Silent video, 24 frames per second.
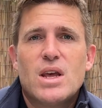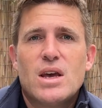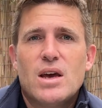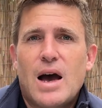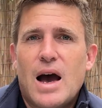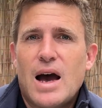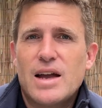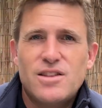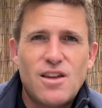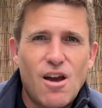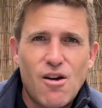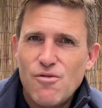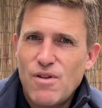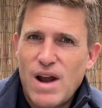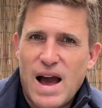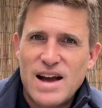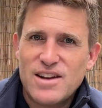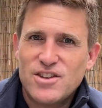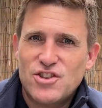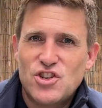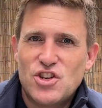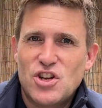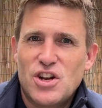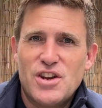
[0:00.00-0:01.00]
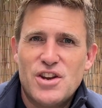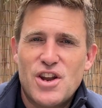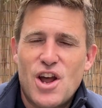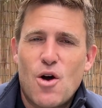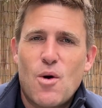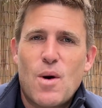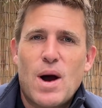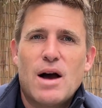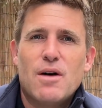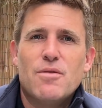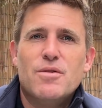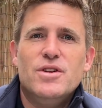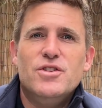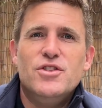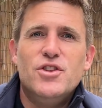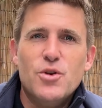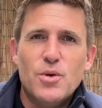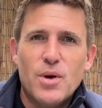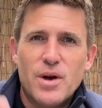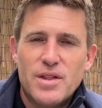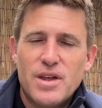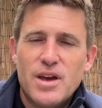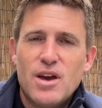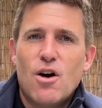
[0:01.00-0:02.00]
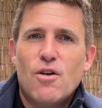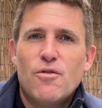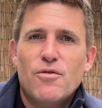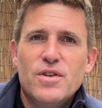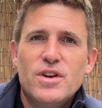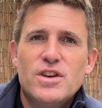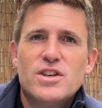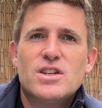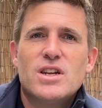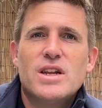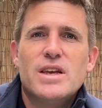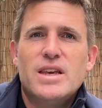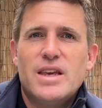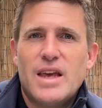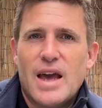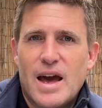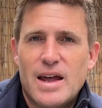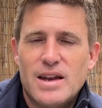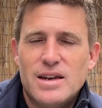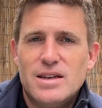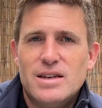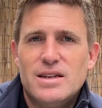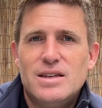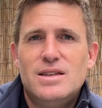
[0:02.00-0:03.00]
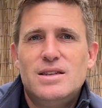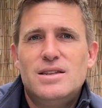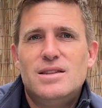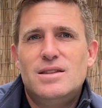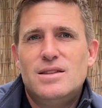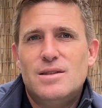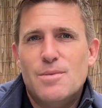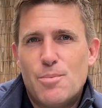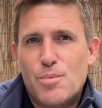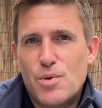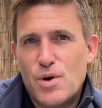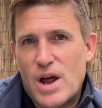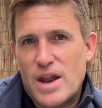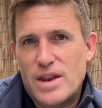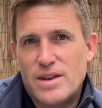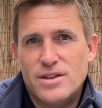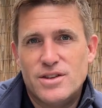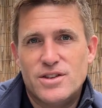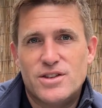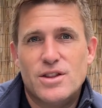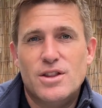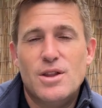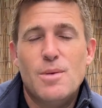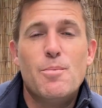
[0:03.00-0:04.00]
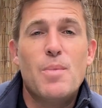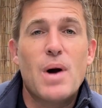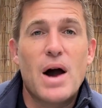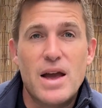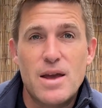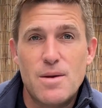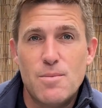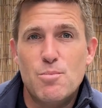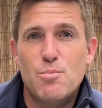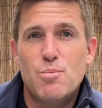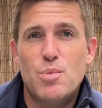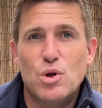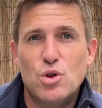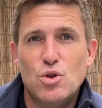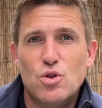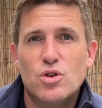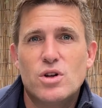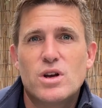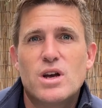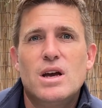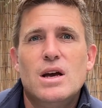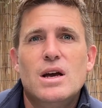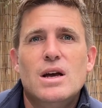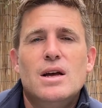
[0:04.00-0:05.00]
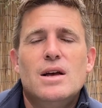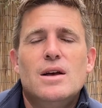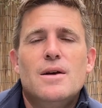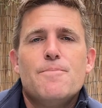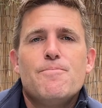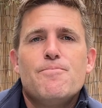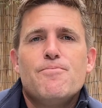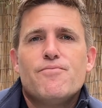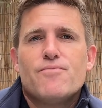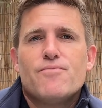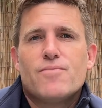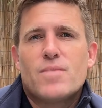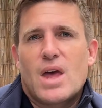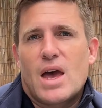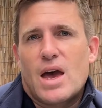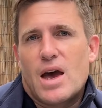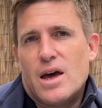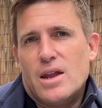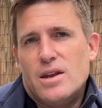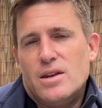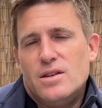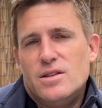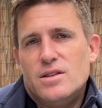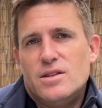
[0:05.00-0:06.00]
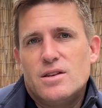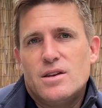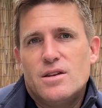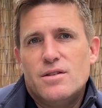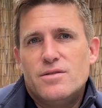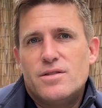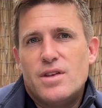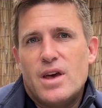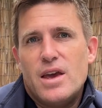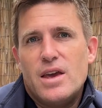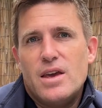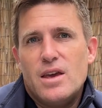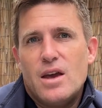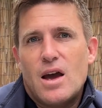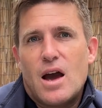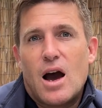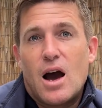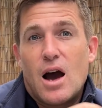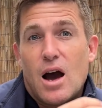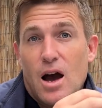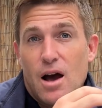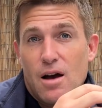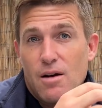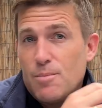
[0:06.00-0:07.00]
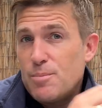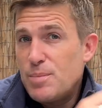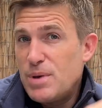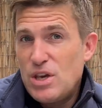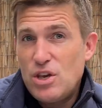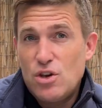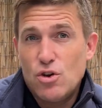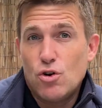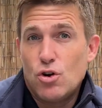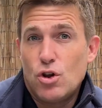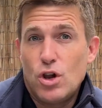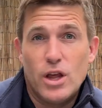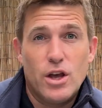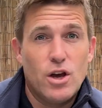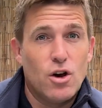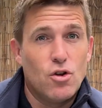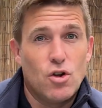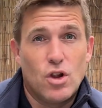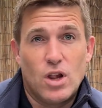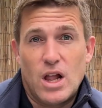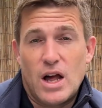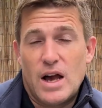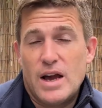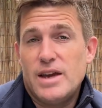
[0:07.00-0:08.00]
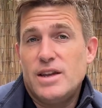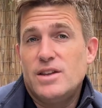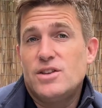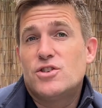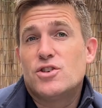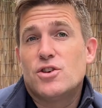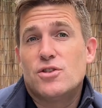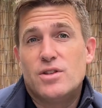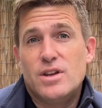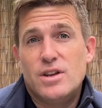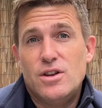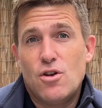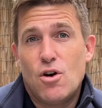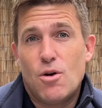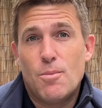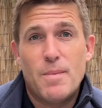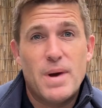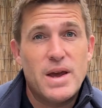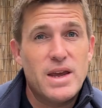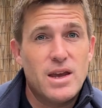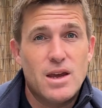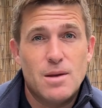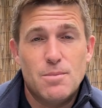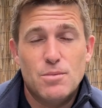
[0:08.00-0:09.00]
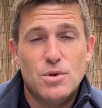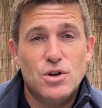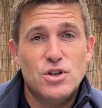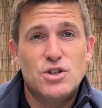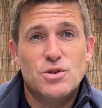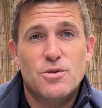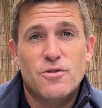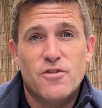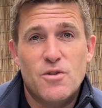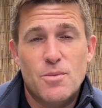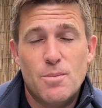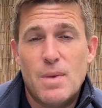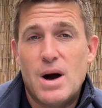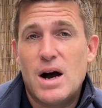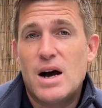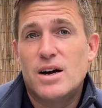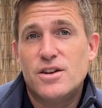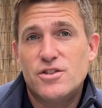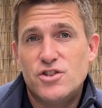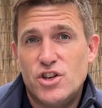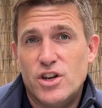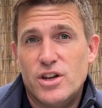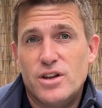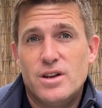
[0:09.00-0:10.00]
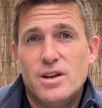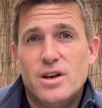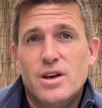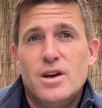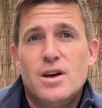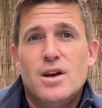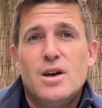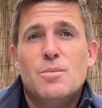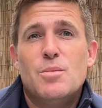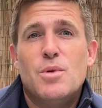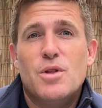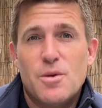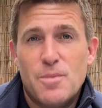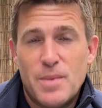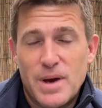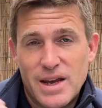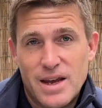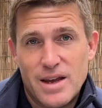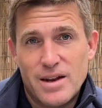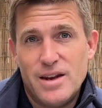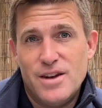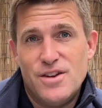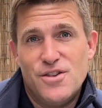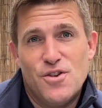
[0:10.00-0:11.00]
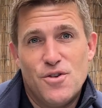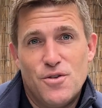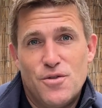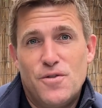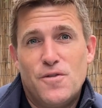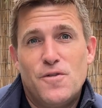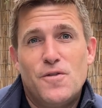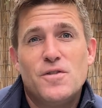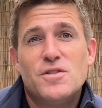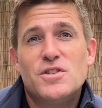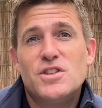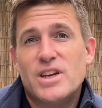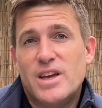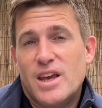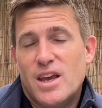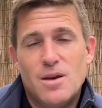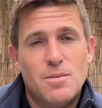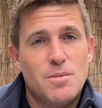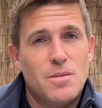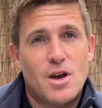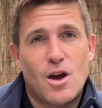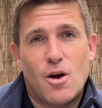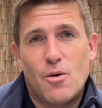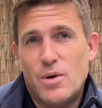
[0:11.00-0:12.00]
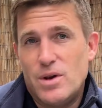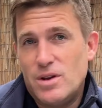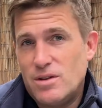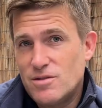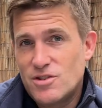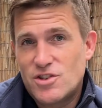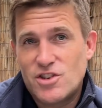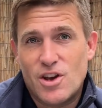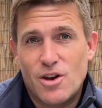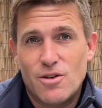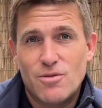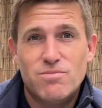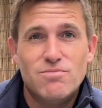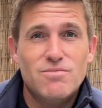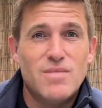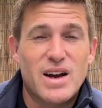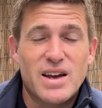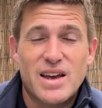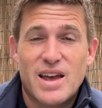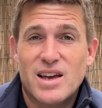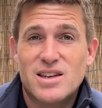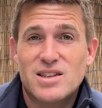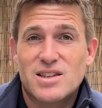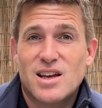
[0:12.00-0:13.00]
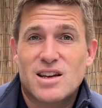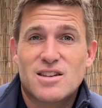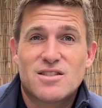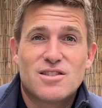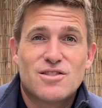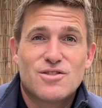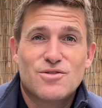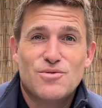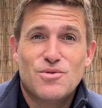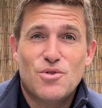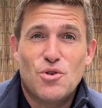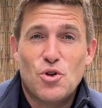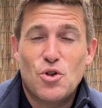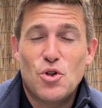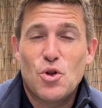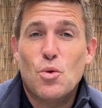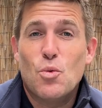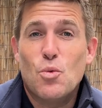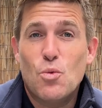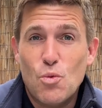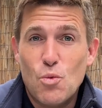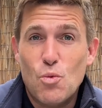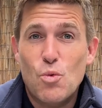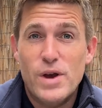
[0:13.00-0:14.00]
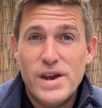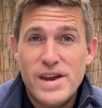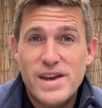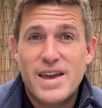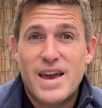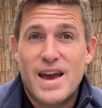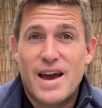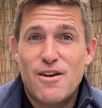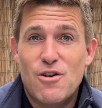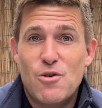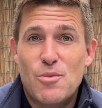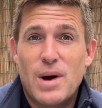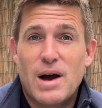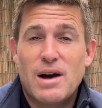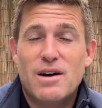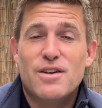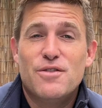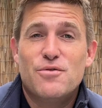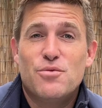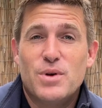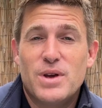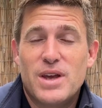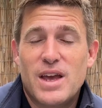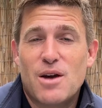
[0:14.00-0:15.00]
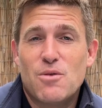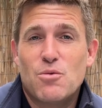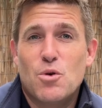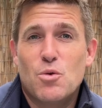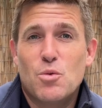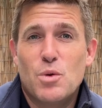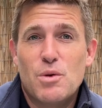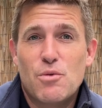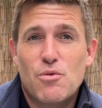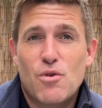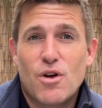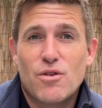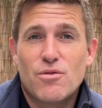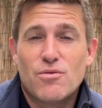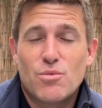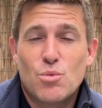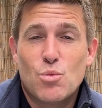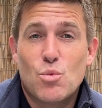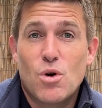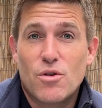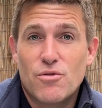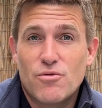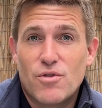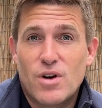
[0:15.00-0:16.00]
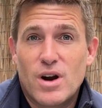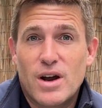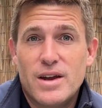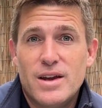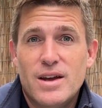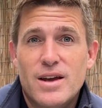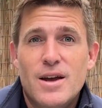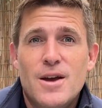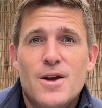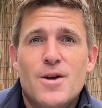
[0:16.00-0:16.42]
I don't actually know how they do it. They obviously get the brands and they buy in bulk, and they are purely online, so they're not making much of a margin, but they're making enough to keep going. So I guess that's all that we care about if we get what we want, right?